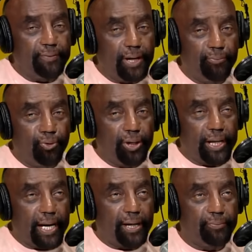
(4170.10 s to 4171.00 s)
If that boy
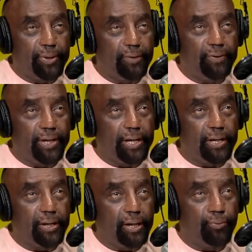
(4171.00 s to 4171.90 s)
got up every day
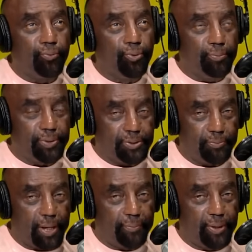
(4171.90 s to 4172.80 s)
and whooped his
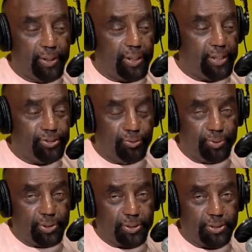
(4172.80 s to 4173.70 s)
mama, it ain't your
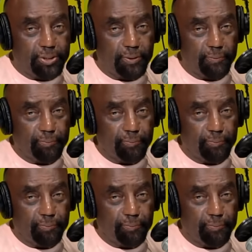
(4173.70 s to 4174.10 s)
business.